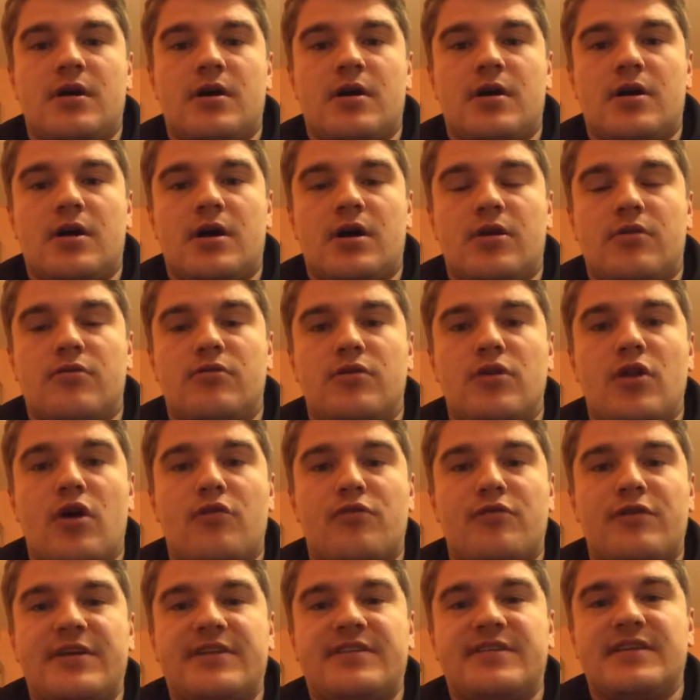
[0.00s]
A
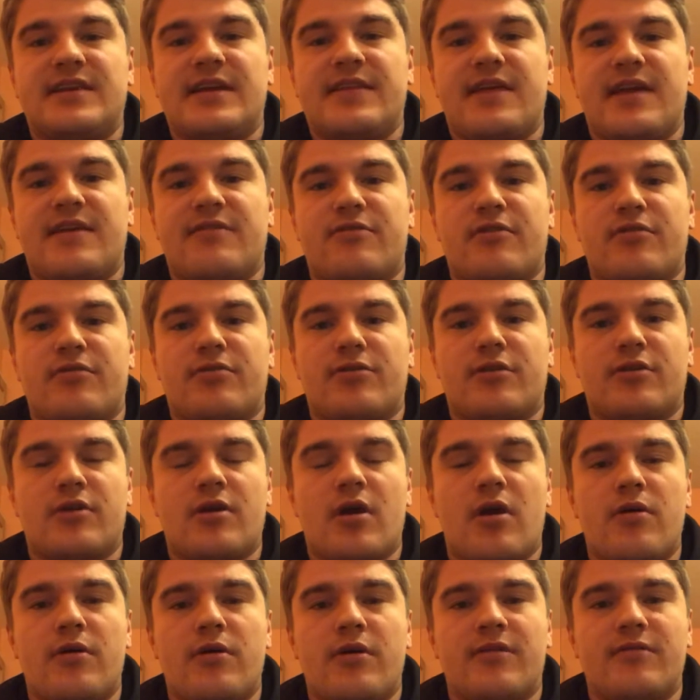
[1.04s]
lot recently
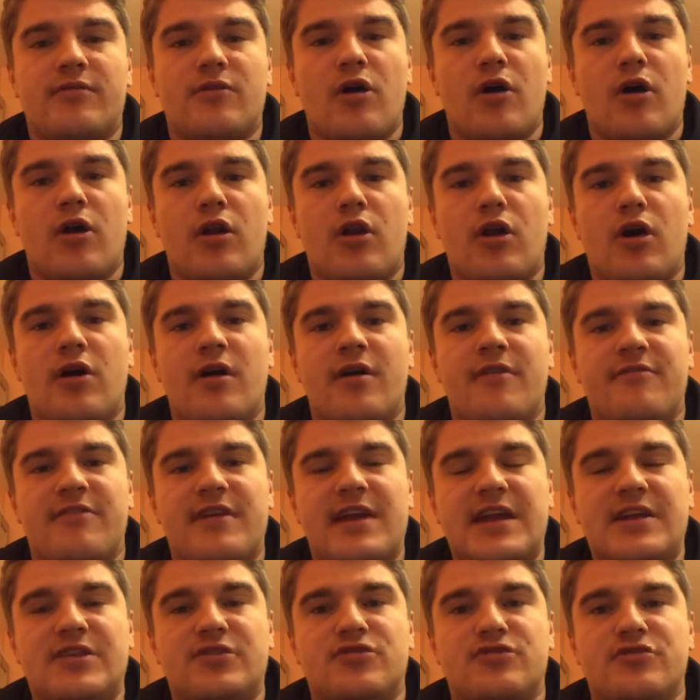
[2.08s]
they've got a lot of
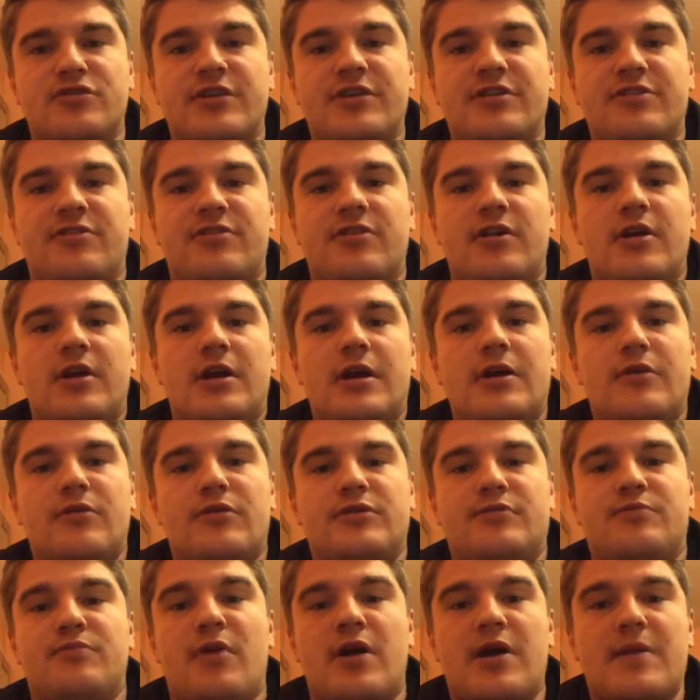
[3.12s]
injuries
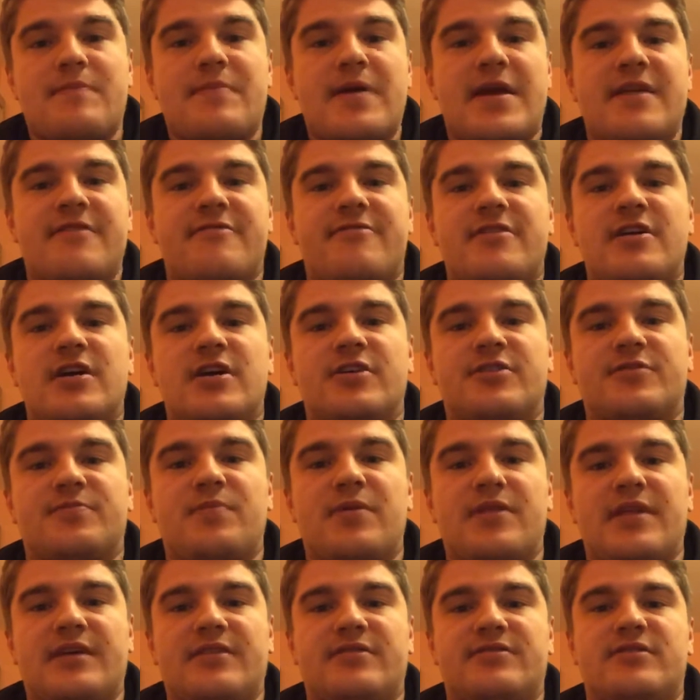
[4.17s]
which might benefit us,
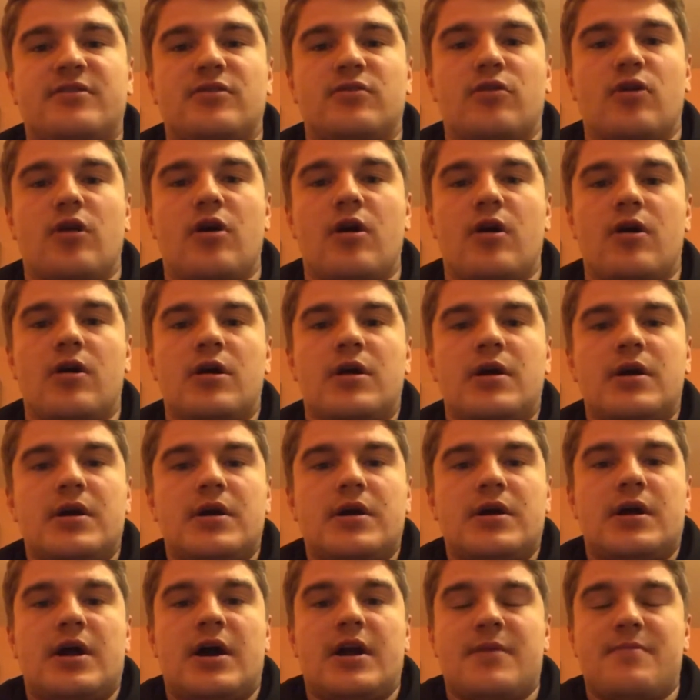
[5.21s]
but they've still got
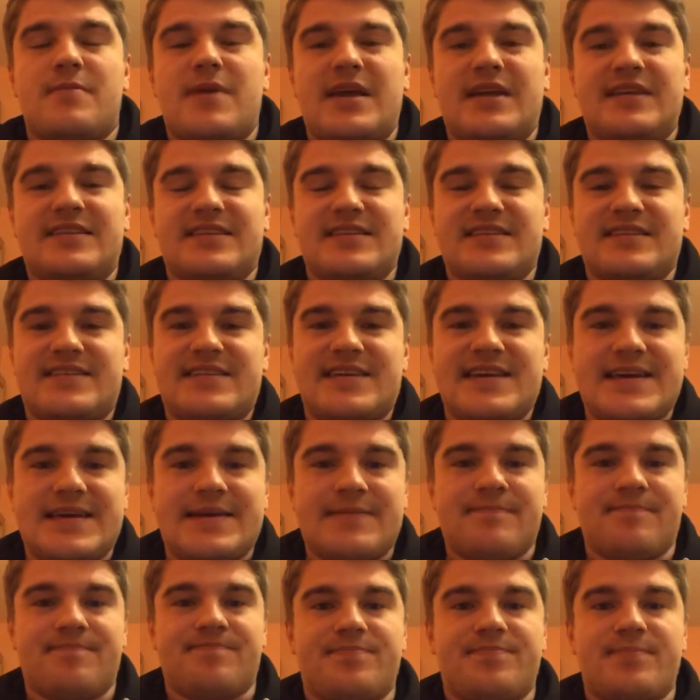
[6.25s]
an amazing
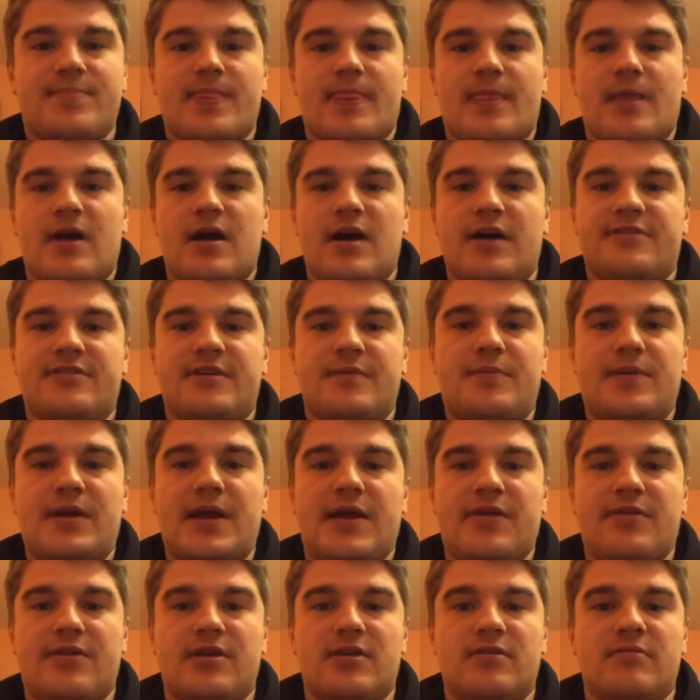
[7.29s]
team to
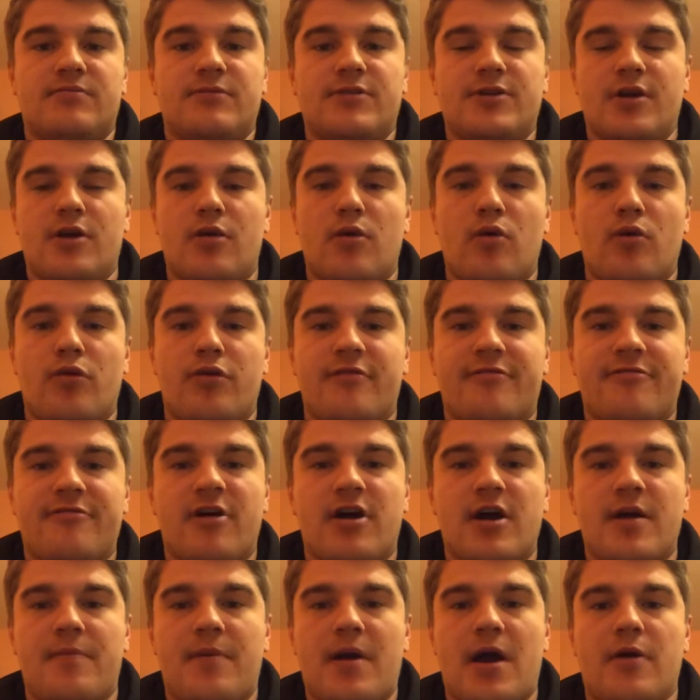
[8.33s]
play all the
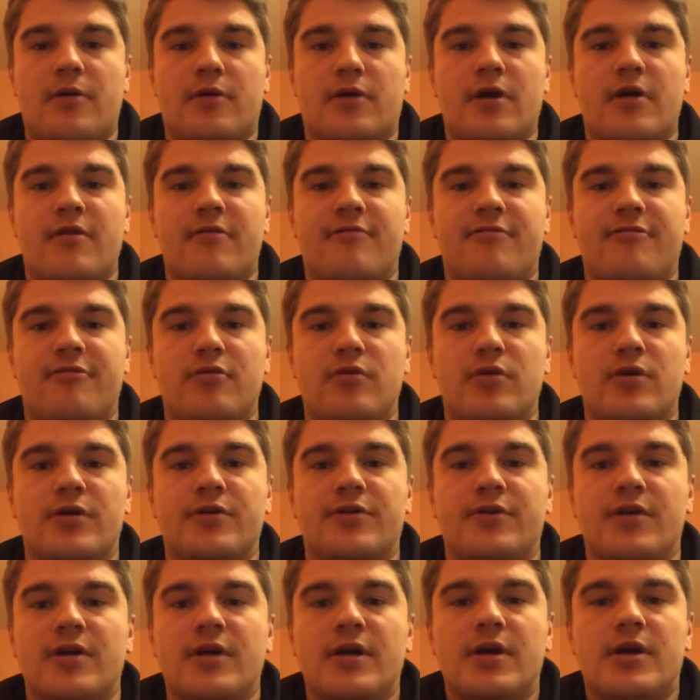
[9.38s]
firepower going forward.